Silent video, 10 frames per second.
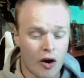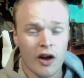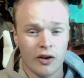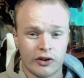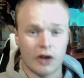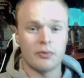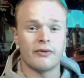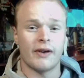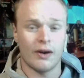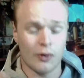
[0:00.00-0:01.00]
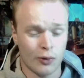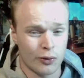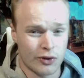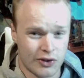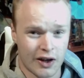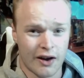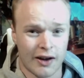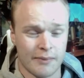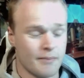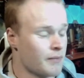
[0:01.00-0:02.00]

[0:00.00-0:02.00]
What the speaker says: on top of it all the time.